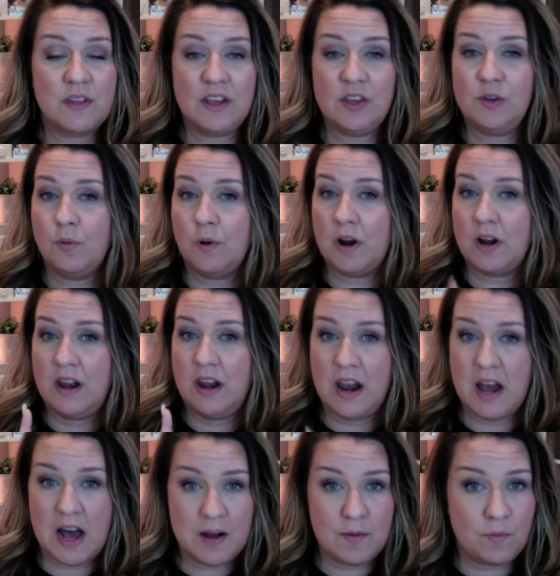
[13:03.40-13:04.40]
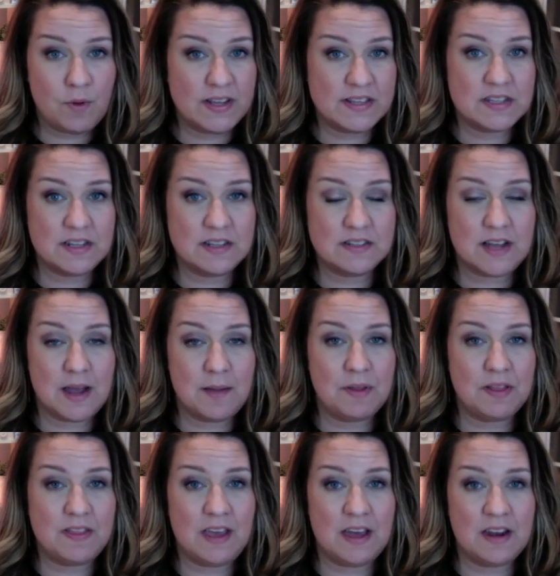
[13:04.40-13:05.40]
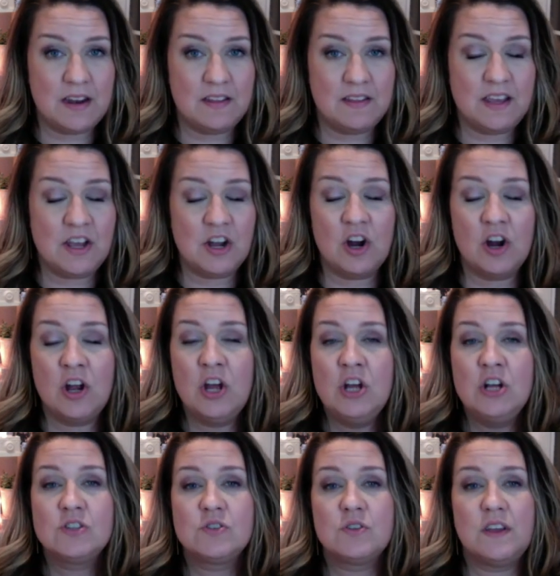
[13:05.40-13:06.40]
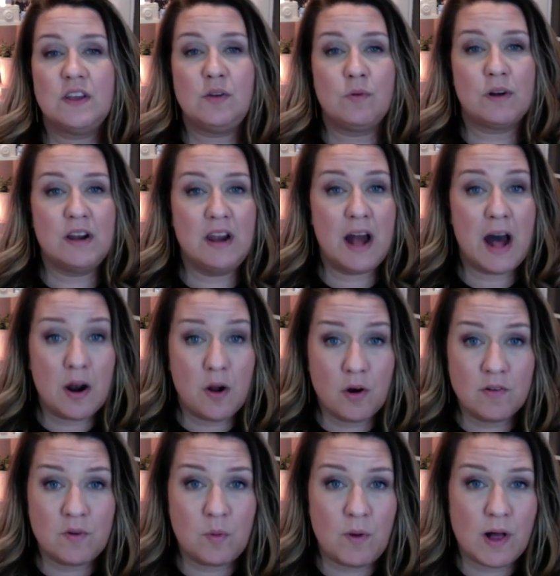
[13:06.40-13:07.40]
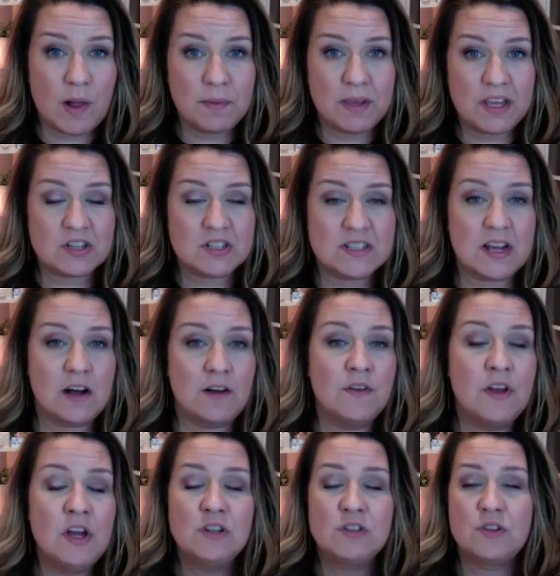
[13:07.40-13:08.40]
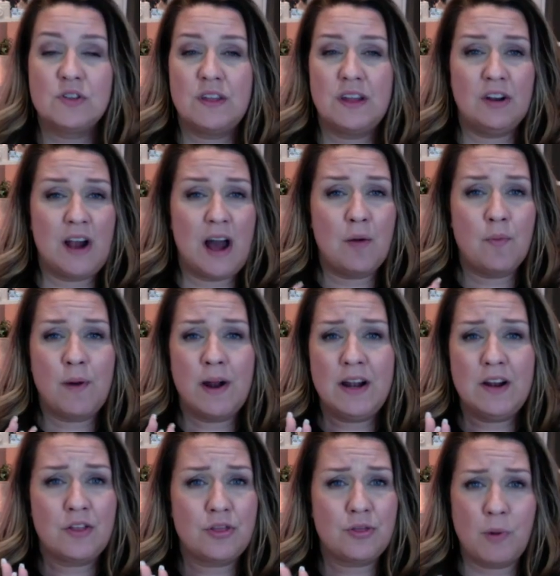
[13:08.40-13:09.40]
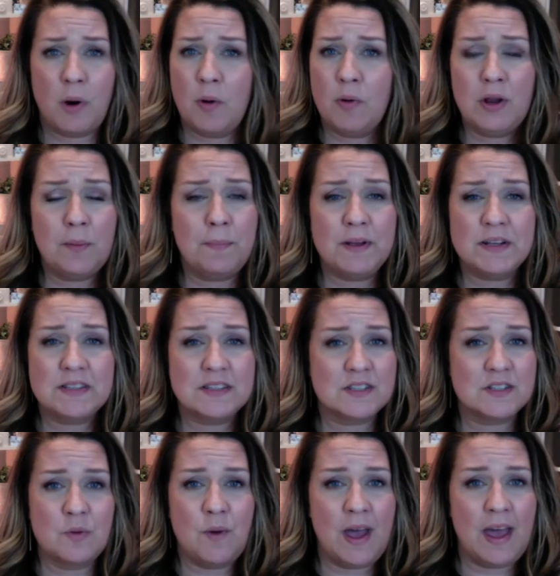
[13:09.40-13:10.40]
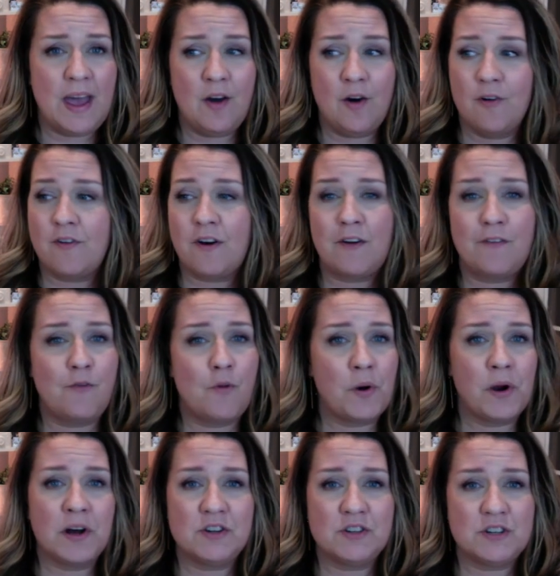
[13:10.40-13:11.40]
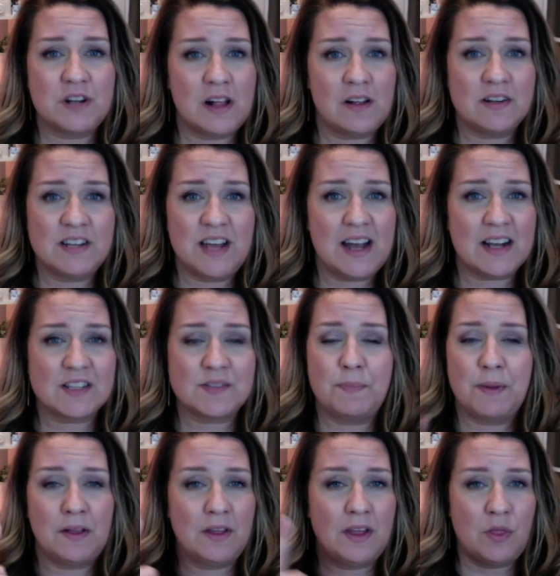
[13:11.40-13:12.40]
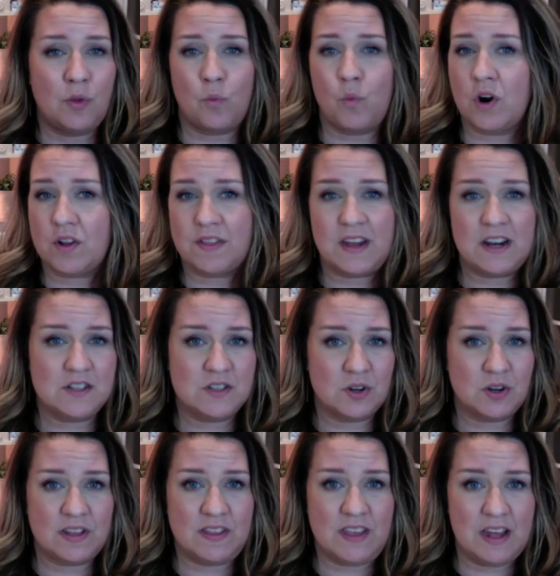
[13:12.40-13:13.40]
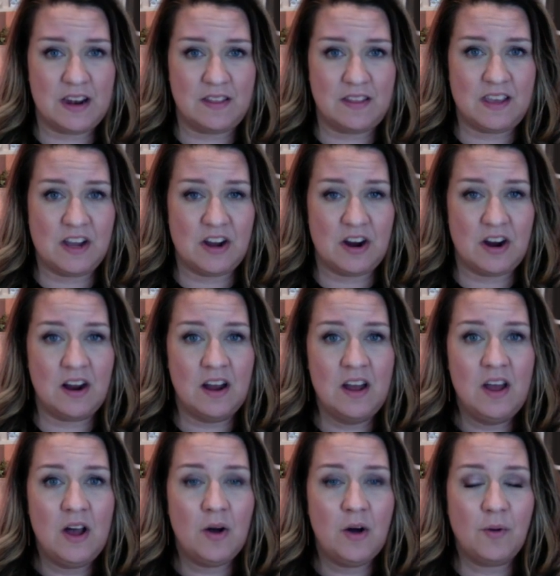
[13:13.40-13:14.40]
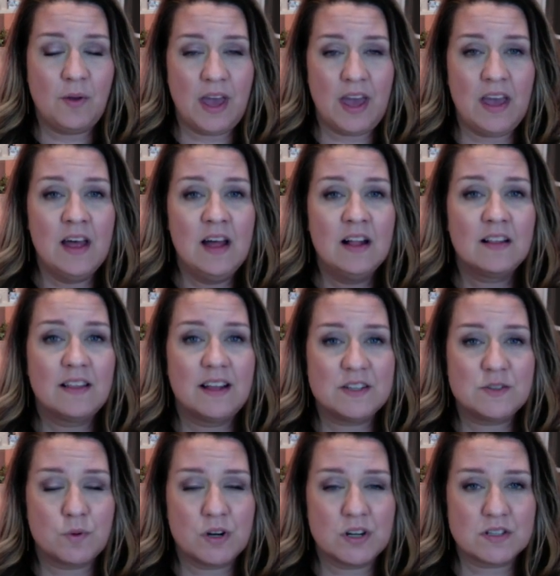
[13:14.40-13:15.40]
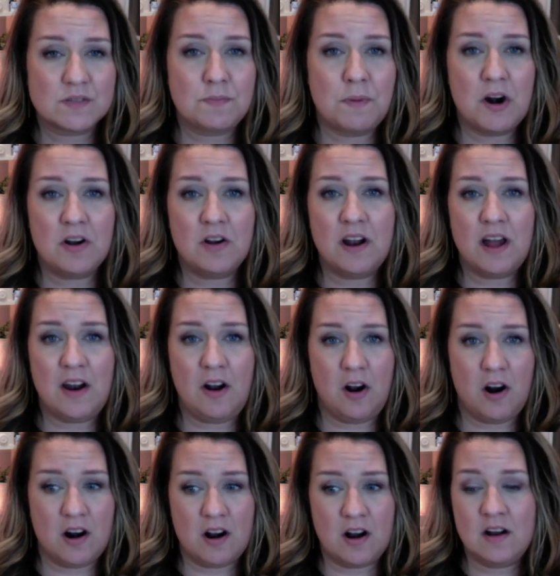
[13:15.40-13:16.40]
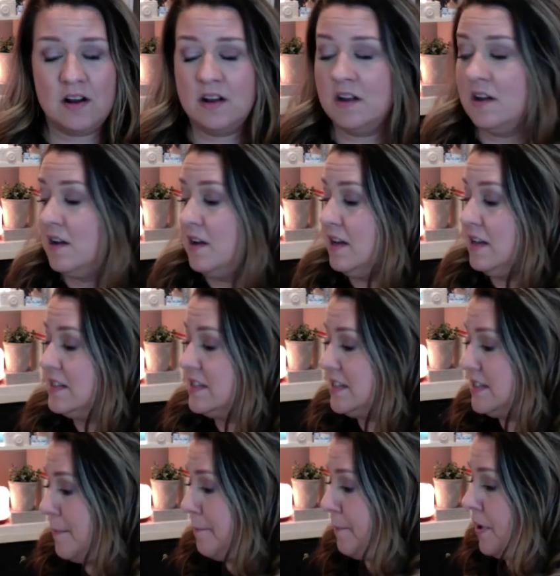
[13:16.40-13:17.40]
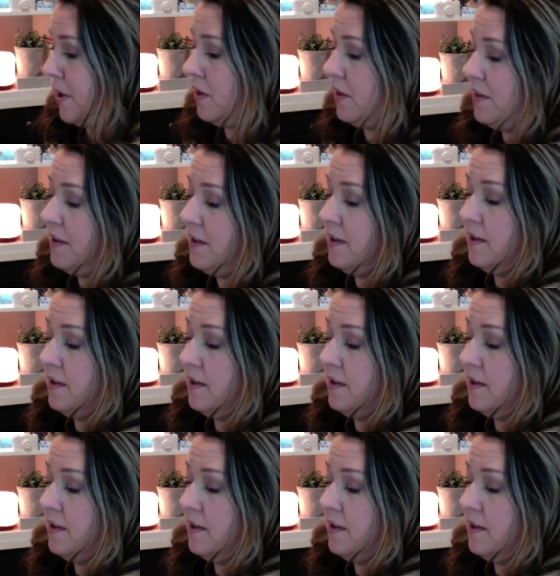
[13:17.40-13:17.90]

that you are not wasting time at the end of the year, so that you are not overwhelming yourself, so that you're not ready to throw your business away over a $400 tax bill and the work that it took at the end of the year. Okay, let's work smarter, not harder. Simple.